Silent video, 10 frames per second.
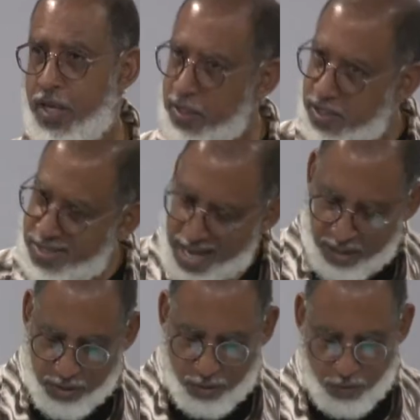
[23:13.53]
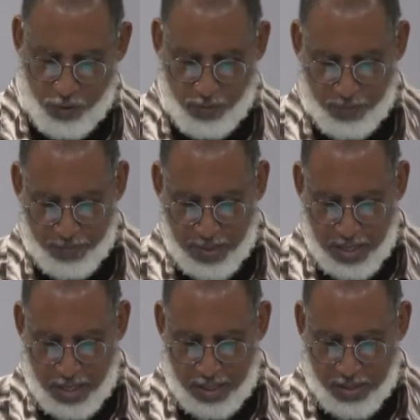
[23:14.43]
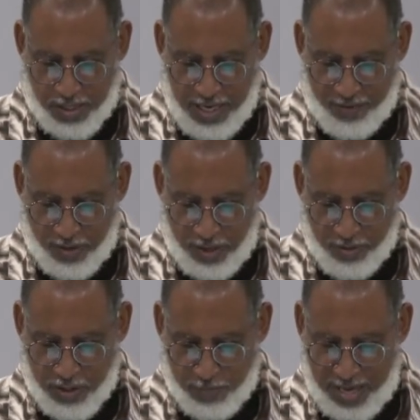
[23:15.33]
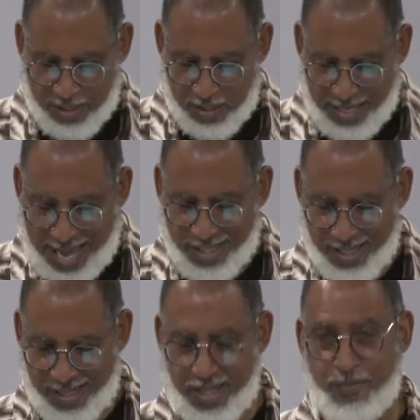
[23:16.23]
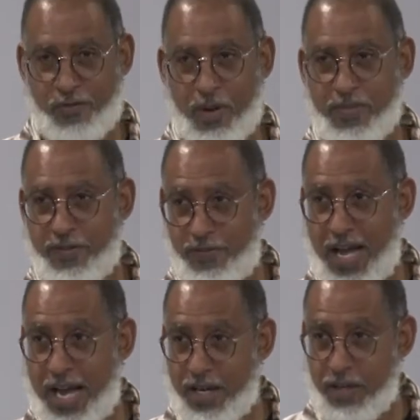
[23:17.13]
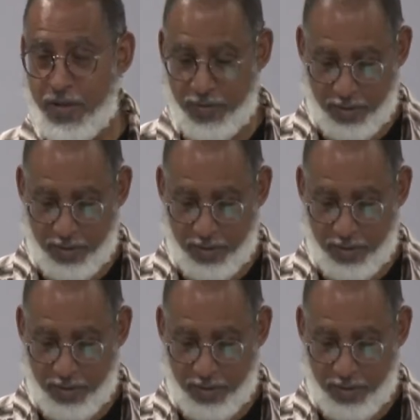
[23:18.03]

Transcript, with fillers: The second group, save others by snatching them from the fire.